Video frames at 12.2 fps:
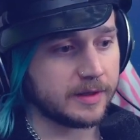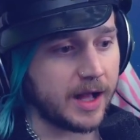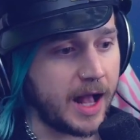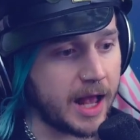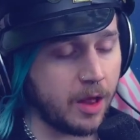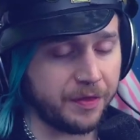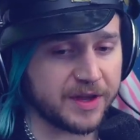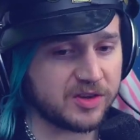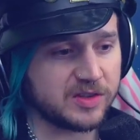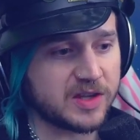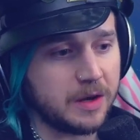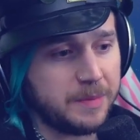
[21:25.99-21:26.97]
I don't think
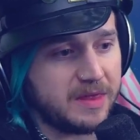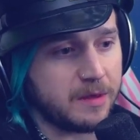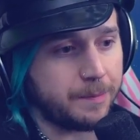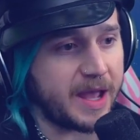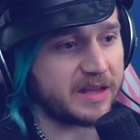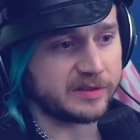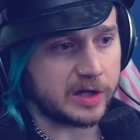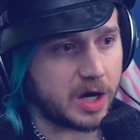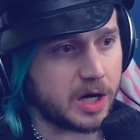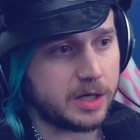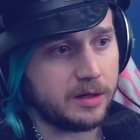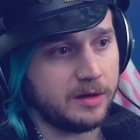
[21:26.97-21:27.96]
she's going to be the best
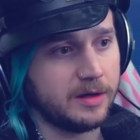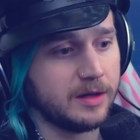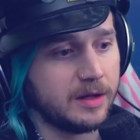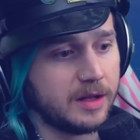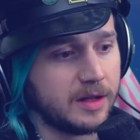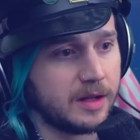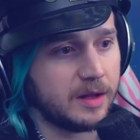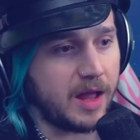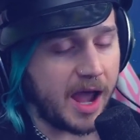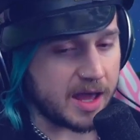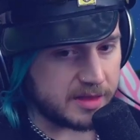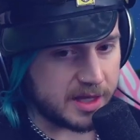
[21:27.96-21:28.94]
card.
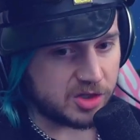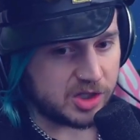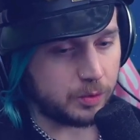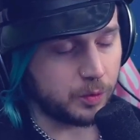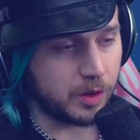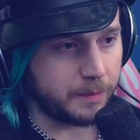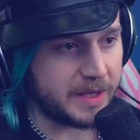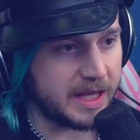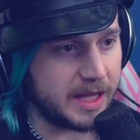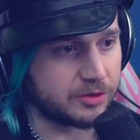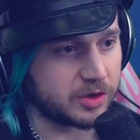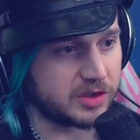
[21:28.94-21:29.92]
I think she will be
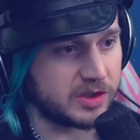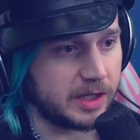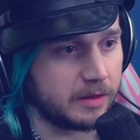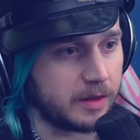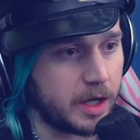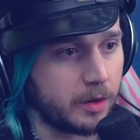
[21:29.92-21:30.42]
interesting, though.